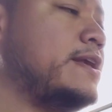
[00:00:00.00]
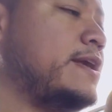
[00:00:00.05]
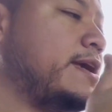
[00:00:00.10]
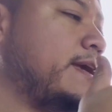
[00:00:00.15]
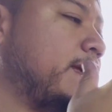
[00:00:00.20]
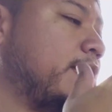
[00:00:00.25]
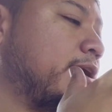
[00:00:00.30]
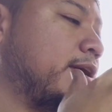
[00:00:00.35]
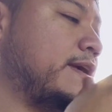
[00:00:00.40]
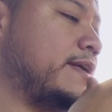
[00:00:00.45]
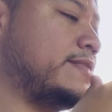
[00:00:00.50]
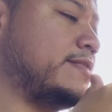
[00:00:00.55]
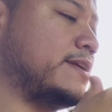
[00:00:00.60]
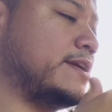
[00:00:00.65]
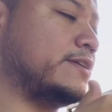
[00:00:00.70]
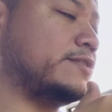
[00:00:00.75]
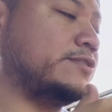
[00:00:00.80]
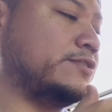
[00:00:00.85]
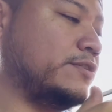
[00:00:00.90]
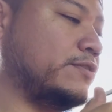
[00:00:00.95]
and
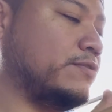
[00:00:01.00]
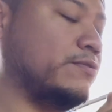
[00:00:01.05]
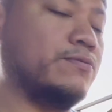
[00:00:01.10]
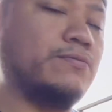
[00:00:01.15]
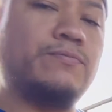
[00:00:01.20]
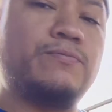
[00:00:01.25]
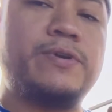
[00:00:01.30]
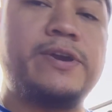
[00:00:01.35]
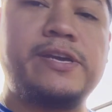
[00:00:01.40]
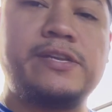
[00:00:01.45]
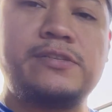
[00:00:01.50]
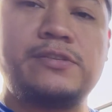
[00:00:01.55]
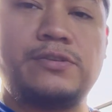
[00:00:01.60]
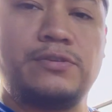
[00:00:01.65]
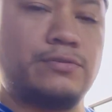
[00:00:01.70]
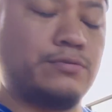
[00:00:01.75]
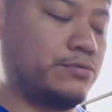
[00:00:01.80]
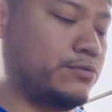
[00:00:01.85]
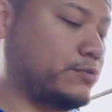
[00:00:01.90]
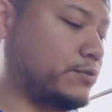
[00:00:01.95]
there's no way
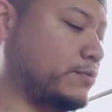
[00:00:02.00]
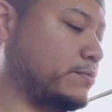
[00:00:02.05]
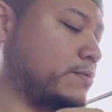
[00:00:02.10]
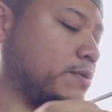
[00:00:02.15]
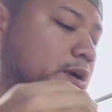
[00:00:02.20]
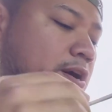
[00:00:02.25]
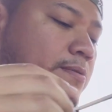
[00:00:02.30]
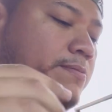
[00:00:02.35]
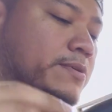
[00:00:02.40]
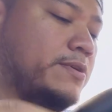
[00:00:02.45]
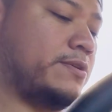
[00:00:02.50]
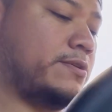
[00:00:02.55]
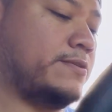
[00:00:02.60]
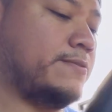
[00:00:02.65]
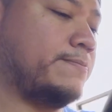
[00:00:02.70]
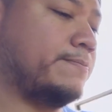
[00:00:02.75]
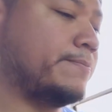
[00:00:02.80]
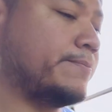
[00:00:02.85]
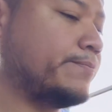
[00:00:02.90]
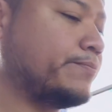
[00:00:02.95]
to screw up.
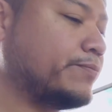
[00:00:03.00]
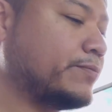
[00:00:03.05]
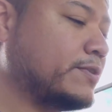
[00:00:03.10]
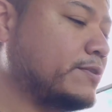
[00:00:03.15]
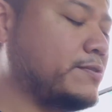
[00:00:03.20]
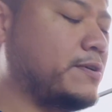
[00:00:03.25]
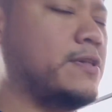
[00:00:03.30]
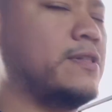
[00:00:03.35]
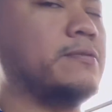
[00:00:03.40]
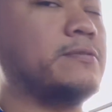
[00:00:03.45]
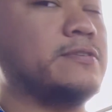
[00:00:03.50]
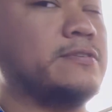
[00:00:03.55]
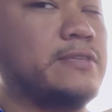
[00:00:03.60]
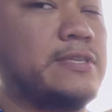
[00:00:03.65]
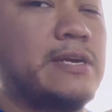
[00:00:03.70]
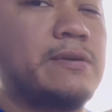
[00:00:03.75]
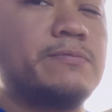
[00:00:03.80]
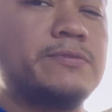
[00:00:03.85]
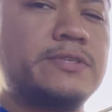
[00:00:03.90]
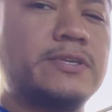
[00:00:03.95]
So, because
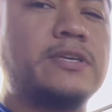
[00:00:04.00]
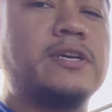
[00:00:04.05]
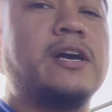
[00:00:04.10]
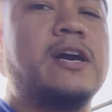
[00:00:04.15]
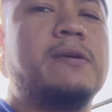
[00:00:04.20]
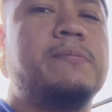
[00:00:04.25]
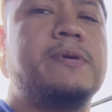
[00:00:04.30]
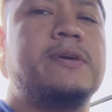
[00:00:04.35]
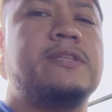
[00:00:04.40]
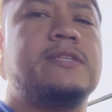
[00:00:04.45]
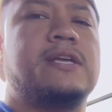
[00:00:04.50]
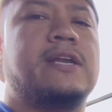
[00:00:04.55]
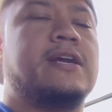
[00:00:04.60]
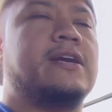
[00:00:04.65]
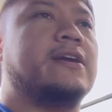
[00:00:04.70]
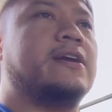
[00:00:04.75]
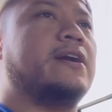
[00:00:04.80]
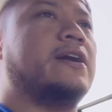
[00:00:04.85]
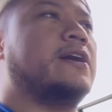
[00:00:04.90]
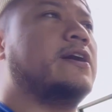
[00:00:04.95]
that was a comment that I
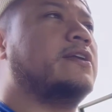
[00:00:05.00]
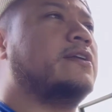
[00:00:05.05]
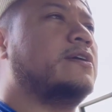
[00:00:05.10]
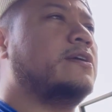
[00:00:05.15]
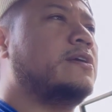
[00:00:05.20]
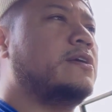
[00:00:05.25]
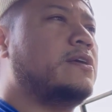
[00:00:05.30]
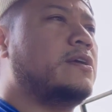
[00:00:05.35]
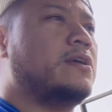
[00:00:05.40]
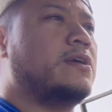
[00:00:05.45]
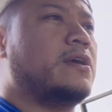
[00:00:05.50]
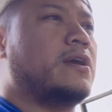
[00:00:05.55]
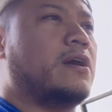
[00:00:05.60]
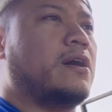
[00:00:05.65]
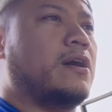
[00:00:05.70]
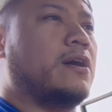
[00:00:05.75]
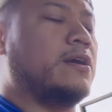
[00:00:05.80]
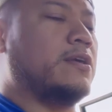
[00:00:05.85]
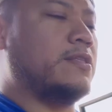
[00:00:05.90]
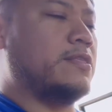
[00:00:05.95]
got
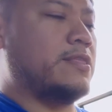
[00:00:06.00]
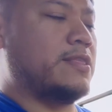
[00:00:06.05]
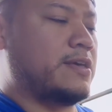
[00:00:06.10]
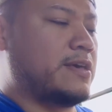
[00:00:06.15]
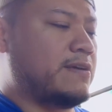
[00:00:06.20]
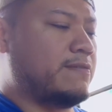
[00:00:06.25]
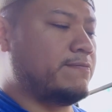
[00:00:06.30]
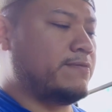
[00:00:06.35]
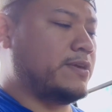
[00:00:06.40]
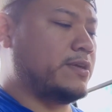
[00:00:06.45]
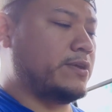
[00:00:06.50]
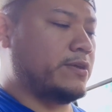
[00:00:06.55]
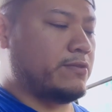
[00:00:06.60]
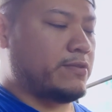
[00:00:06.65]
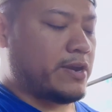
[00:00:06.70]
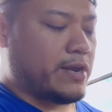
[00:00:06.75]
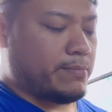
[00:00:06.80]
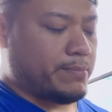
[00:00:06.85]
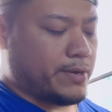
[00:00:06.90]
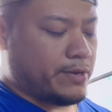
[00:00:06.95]
on that video
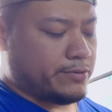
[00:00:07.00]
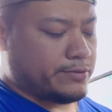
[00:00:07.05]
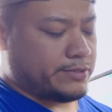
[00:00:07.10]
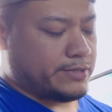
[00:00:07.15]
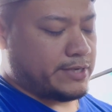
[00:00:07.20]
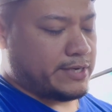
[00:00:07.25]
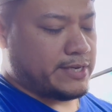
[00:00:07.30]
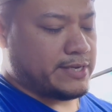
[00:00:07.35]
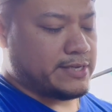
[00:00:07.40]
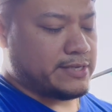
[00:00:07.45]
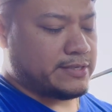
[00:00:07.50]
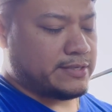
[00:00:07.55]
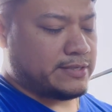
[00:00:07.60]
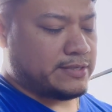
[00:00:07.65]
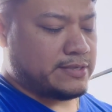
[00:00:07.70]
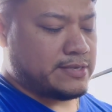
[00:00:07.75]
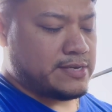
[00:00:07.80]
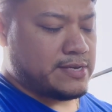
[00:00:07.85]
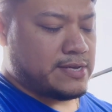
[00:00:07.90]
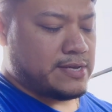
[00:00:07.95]
that I posted, is
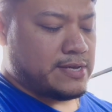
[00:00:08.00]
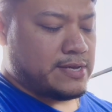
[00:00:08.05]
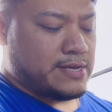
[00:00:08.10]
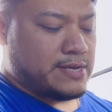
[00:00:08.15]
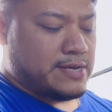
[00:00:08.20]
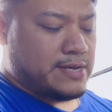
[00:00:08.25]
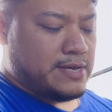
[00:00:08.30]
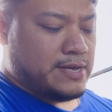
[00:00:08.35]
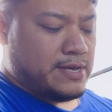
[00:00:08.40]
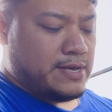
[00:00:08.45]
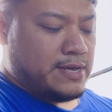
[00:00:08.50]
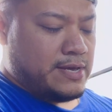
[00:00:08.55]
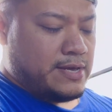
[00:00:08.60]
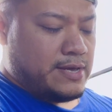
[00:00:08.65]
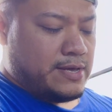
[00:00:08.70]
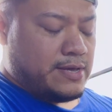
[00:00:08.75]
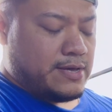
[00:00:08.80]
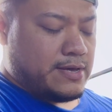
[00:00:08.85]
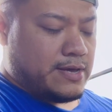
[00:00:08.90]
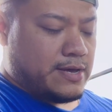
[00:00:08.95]

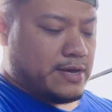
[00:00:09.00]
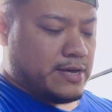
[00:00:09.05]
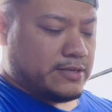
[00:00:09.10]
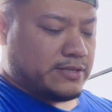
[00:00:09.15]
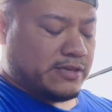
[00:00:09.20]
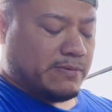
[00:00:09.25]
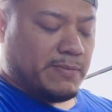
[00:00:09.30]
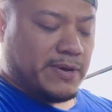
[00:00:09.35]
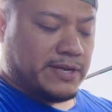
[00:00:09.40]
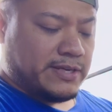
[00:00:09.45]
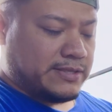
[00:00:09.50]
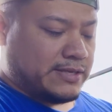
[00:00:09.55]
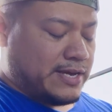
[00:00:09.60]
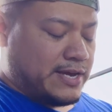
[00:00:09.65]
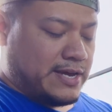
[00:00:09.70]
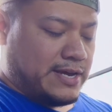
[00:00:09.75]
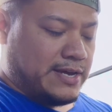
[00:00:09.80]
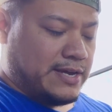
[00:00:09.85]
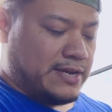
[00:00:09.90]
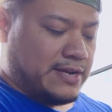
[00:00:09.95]
somebody
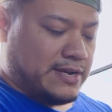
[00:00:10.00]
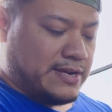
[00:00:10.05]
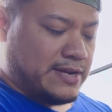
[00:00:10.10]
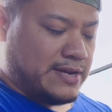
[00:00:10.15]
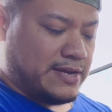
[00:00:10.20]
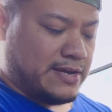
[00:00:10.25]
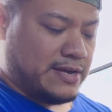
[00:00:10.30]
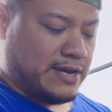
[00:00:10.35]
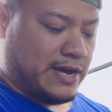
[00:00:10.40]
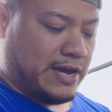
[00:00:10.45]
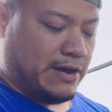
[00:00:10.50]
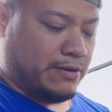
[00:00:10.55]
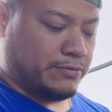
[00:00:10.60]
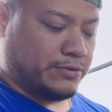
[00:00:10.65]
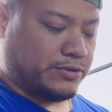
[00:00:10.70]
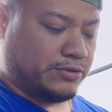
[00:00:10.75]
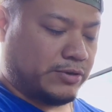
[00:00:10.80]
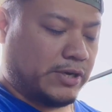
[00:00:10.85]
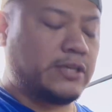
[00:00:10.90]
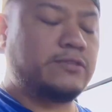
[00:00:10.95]
saying how
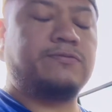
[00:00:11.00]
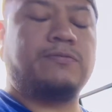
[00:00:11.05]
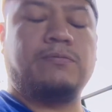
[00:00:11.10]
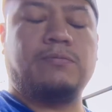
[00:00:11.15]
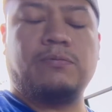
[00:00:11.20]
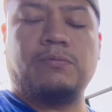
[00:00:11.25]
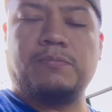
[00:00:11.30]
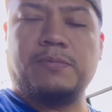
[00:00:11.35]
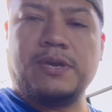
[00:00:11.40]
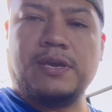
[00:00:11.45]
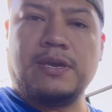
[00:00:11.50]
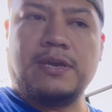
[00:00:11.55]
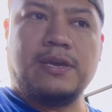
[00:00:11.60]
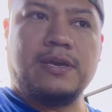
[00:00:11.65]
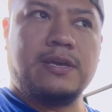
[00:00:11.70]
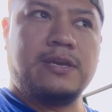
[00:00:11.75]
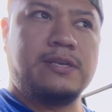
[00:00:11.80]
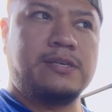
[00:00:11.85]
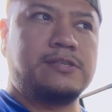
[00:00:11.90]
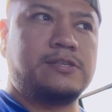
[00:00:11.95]
stressful it will be
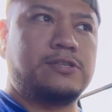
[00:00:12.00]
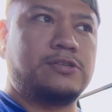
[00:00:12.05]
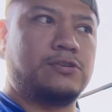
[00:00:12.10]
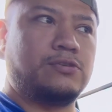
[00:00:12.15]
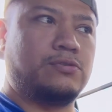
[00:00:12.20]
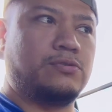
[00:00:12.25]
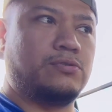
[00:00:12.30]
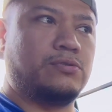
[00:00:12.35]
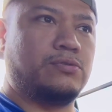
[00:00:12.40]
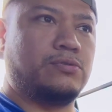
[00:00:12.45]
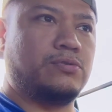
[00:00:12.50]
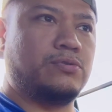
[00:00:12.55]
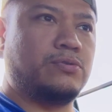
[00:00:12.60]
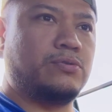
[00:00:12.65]
to